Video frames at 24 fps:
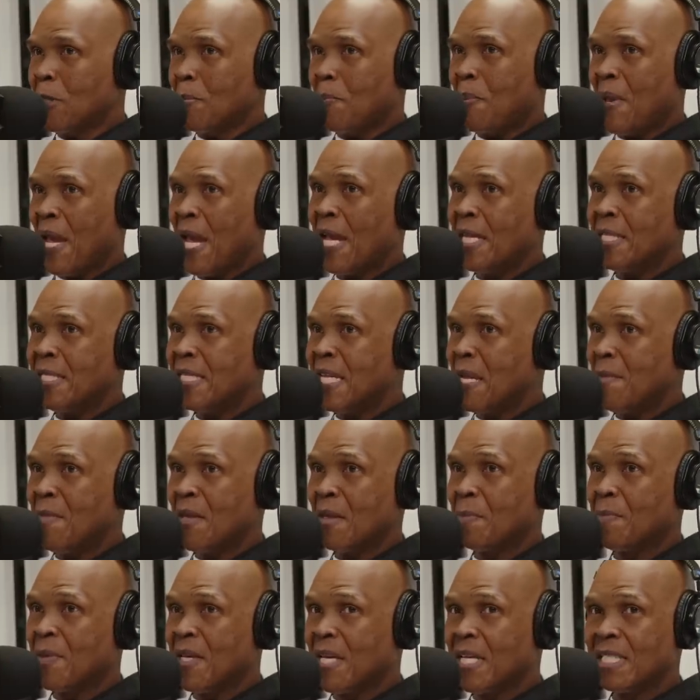the
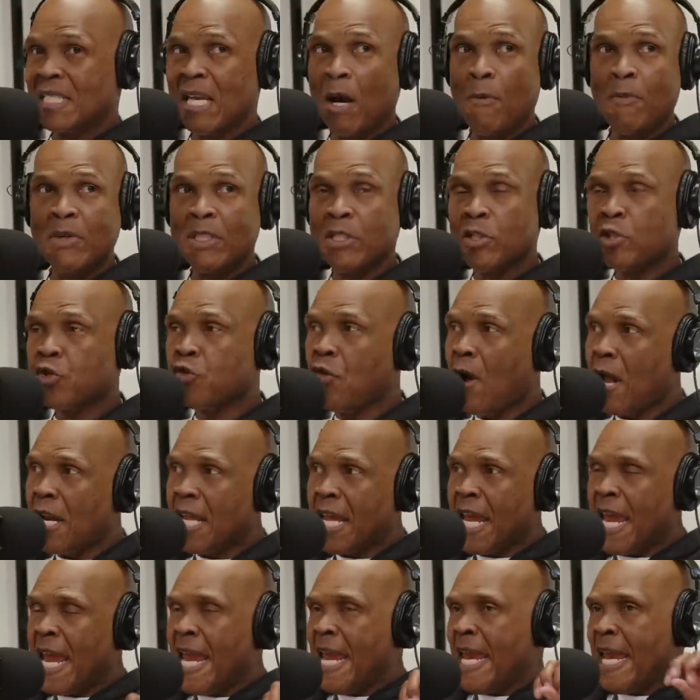pandemic because yeah. I wasn't trying
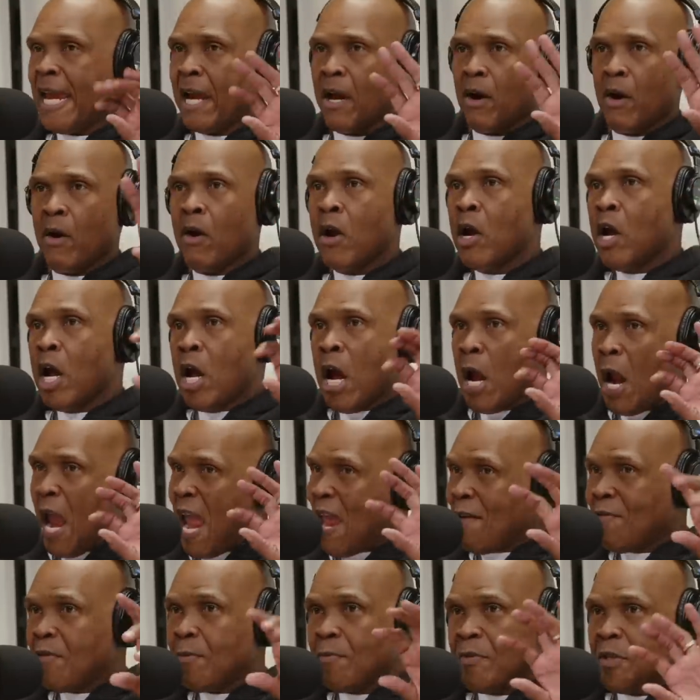to hear
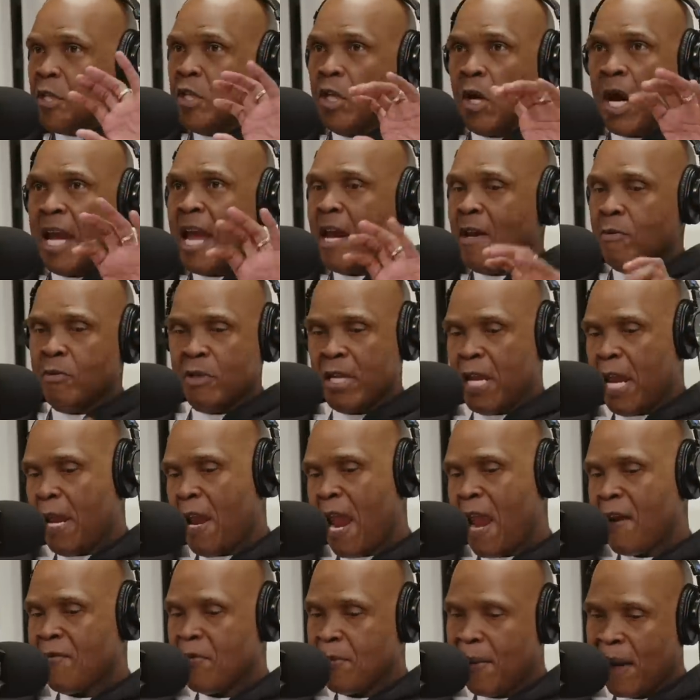every you yeah. know
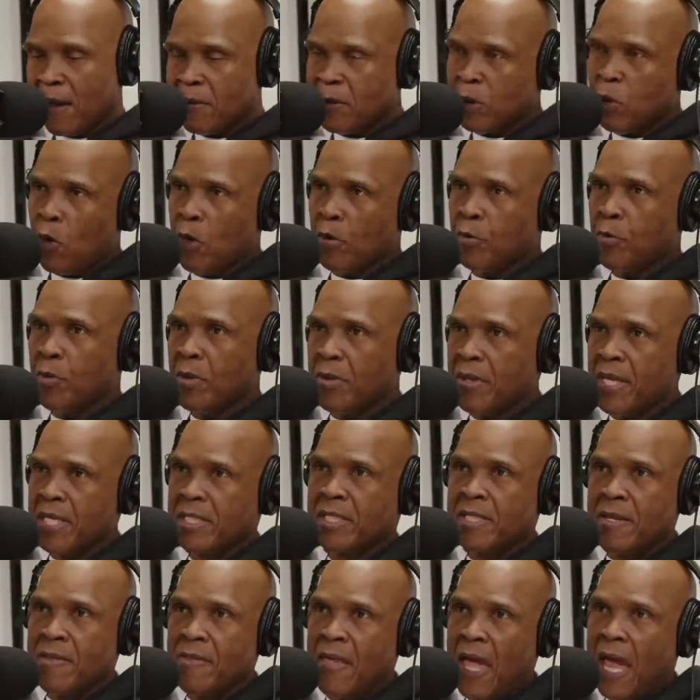everybody was going through
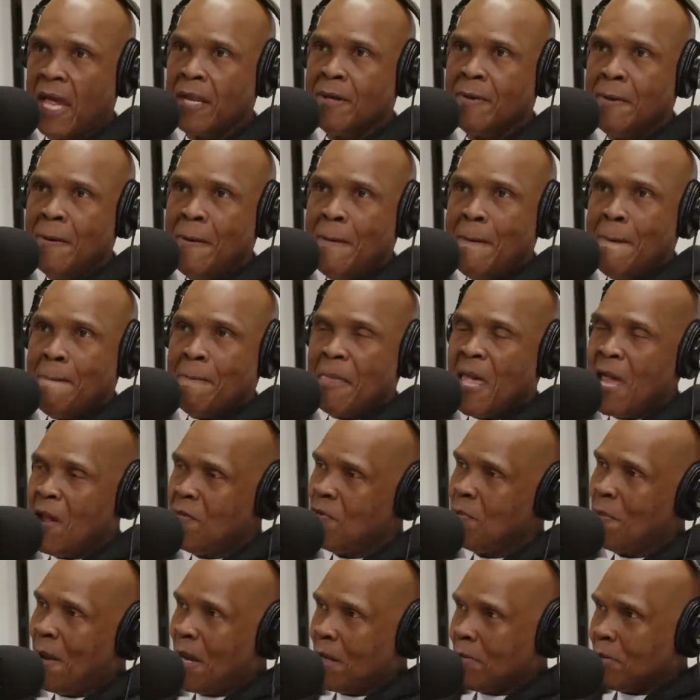this and that. Yeah.
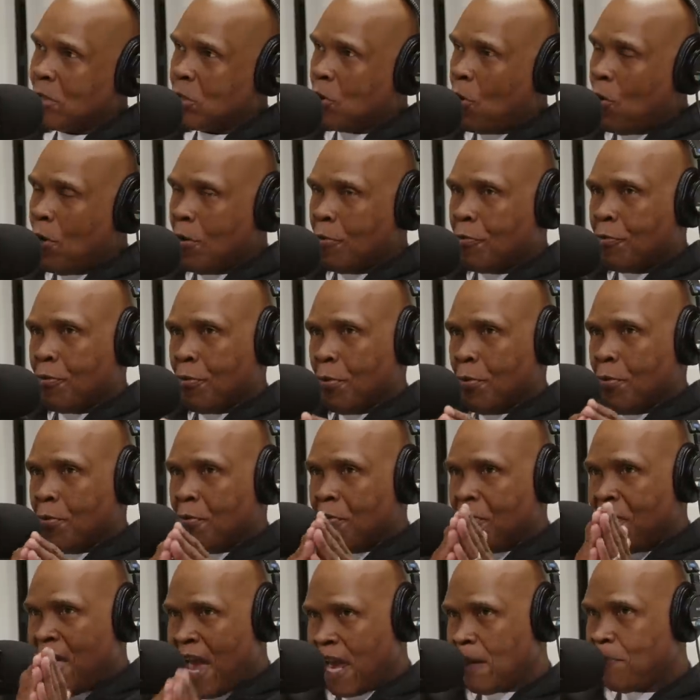Everybody was going through
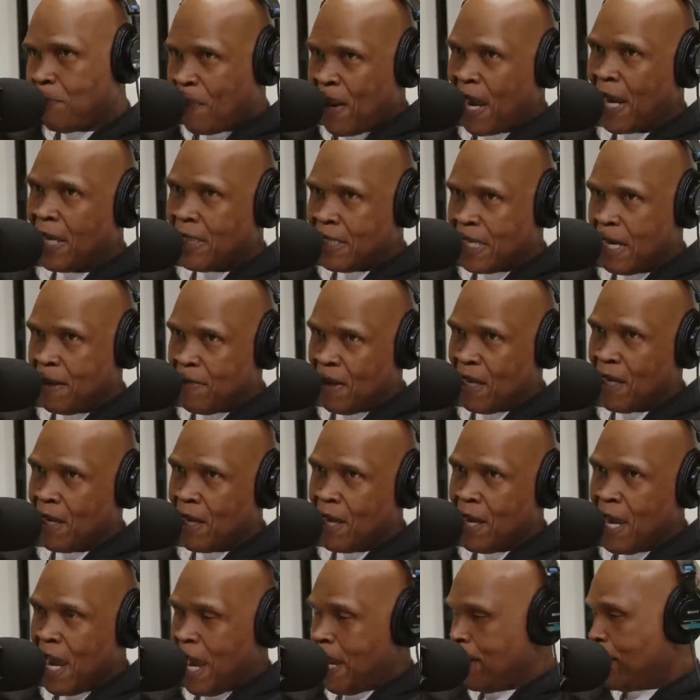that pandemic
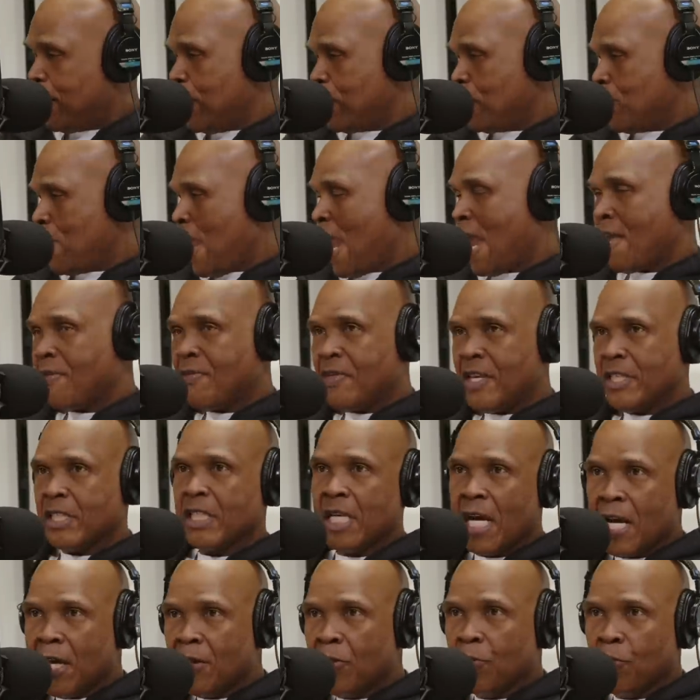and then you had
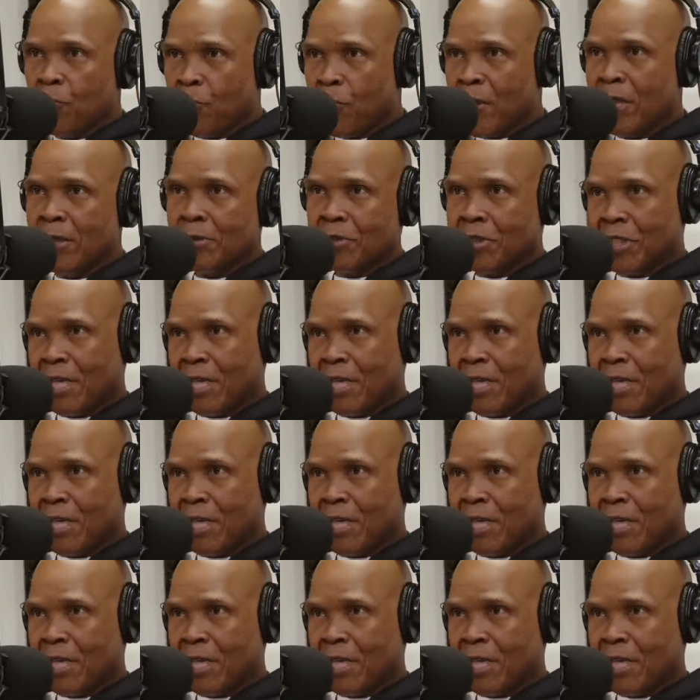this other real